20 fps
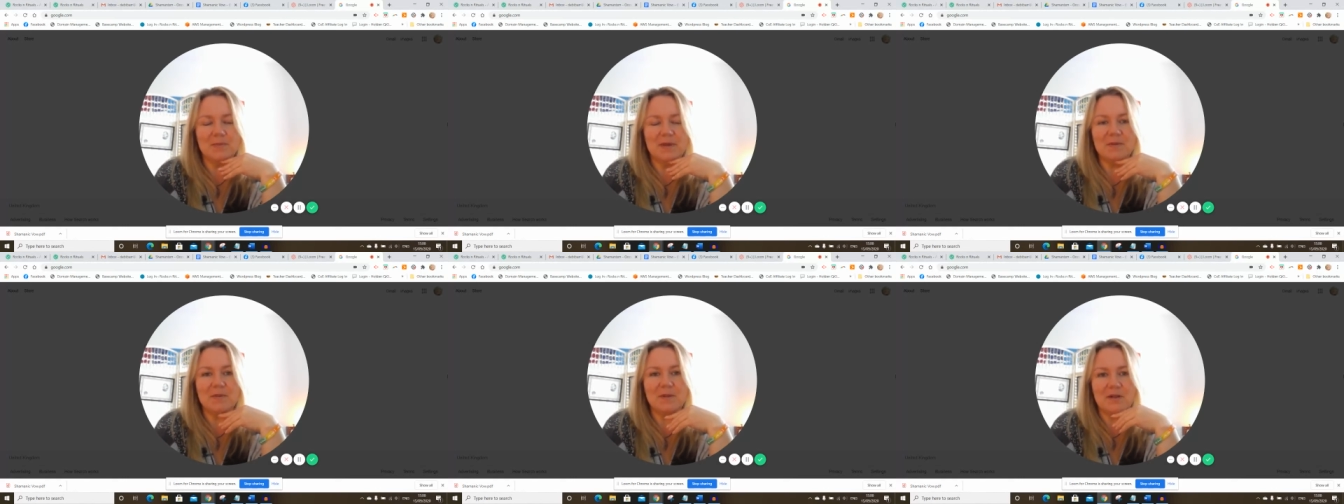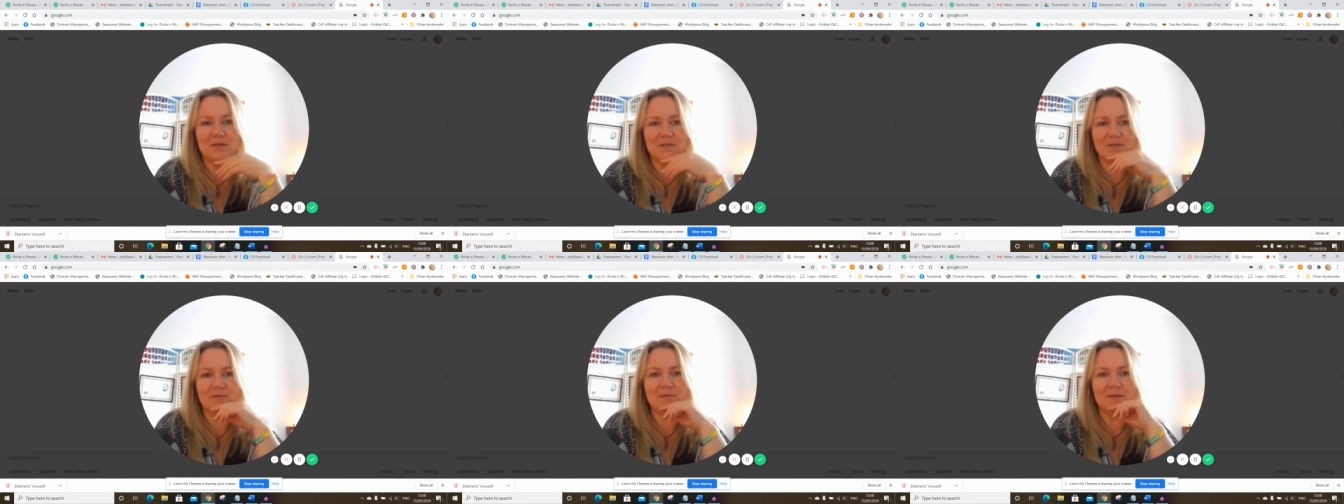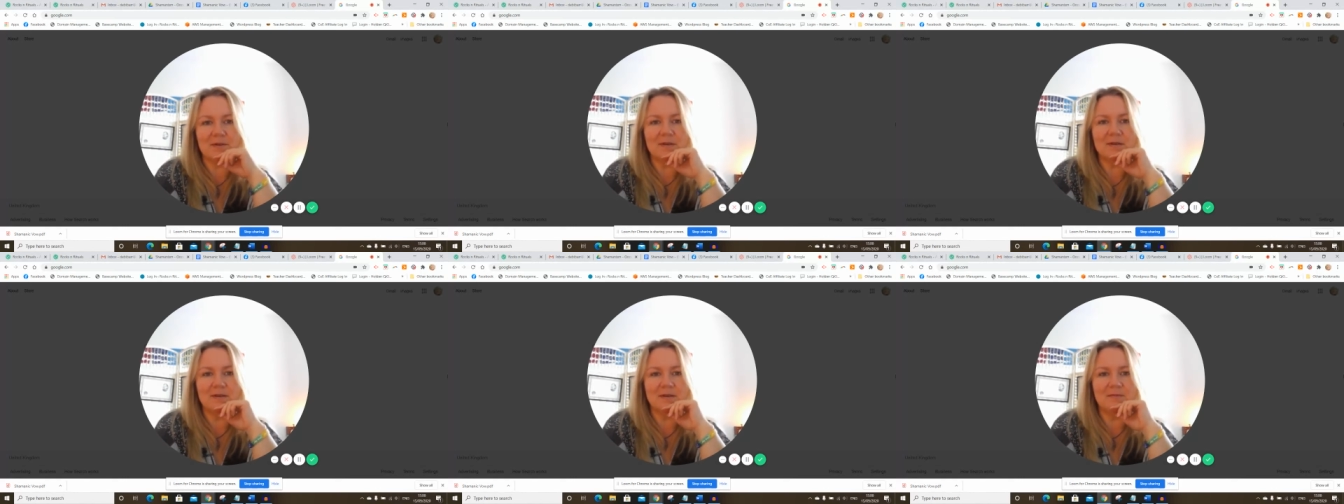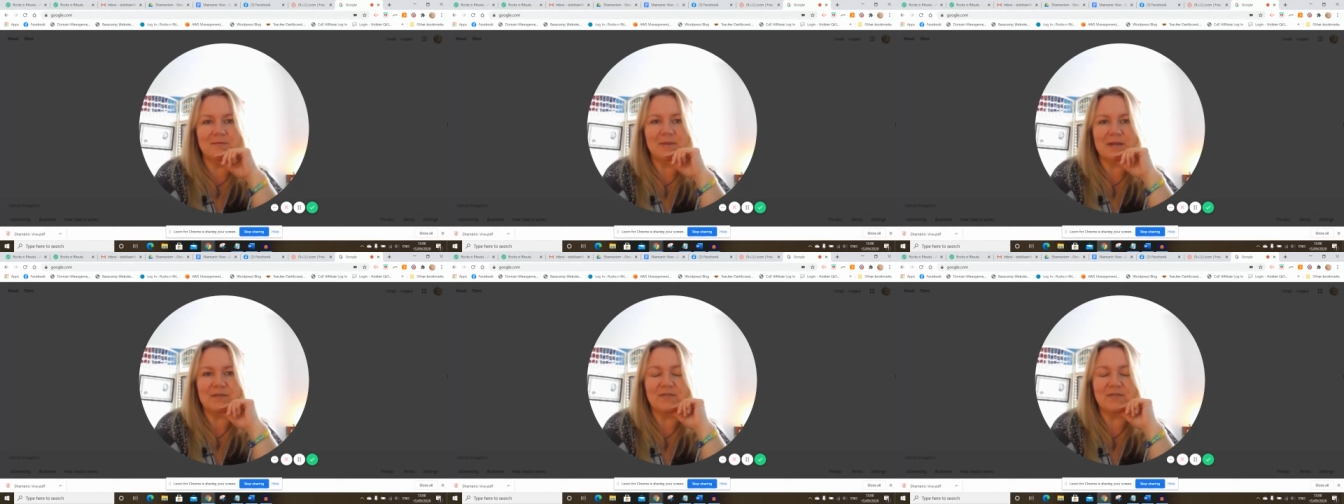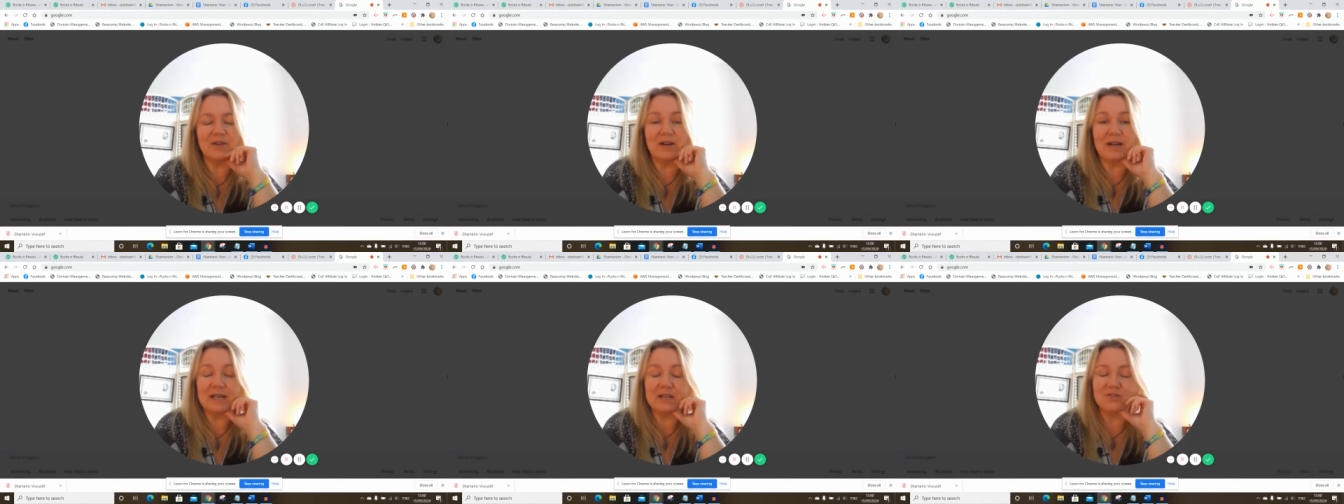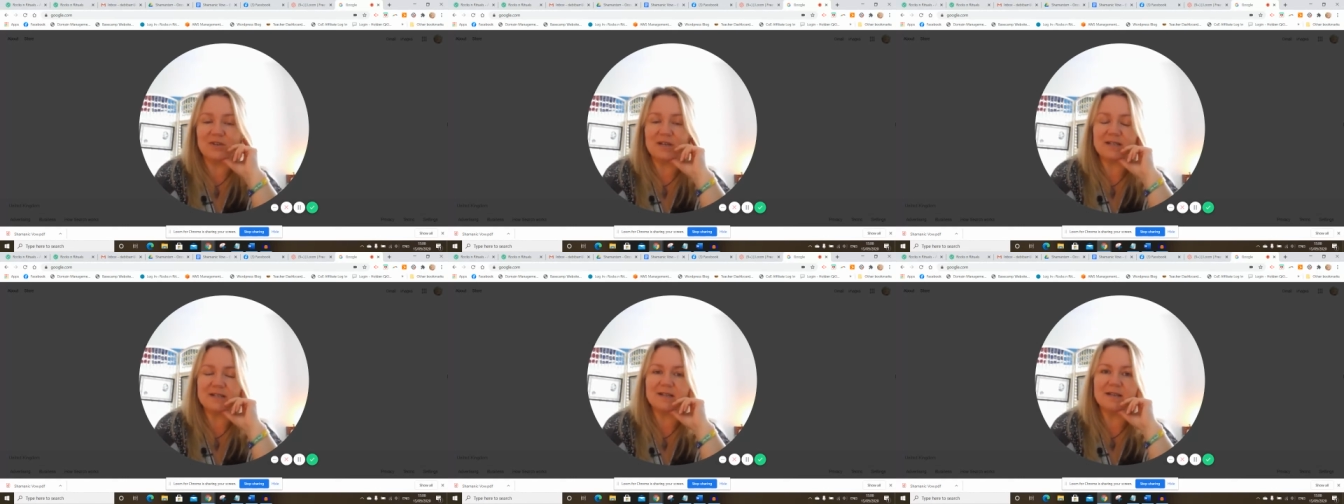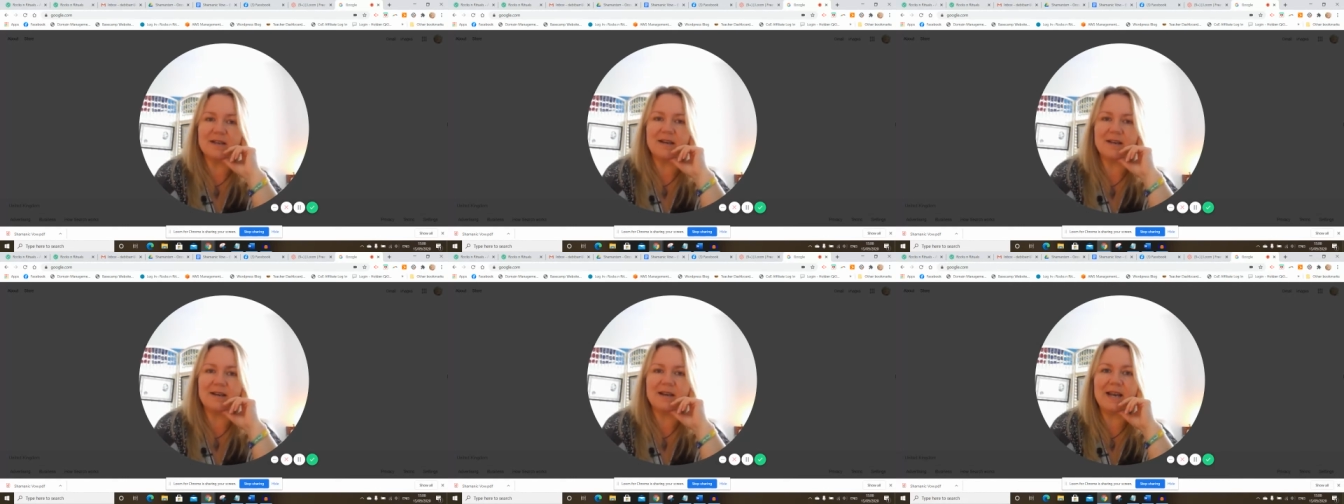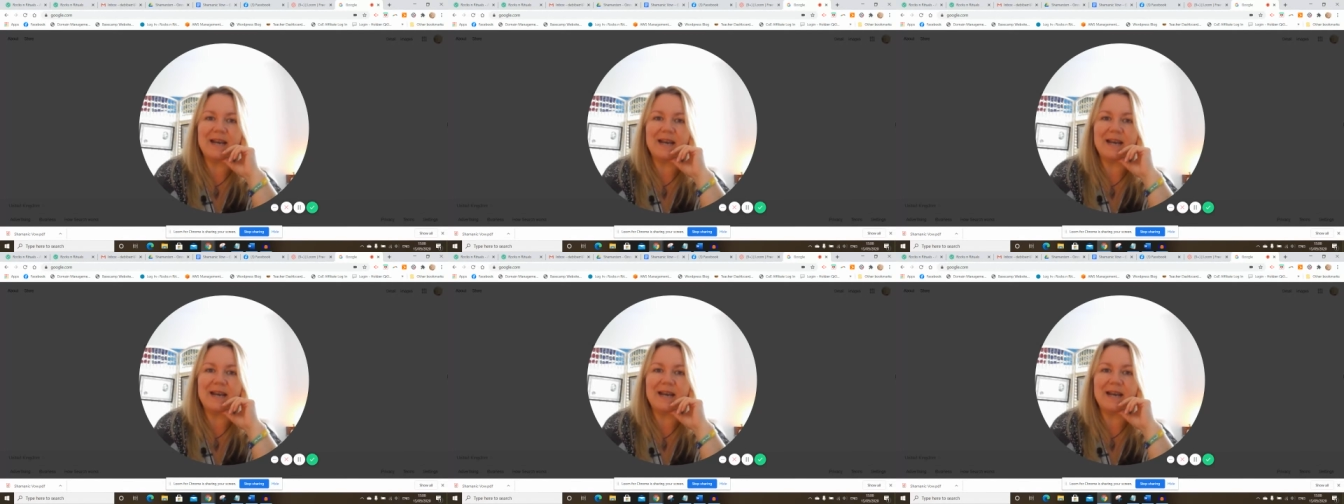people have been very interested in.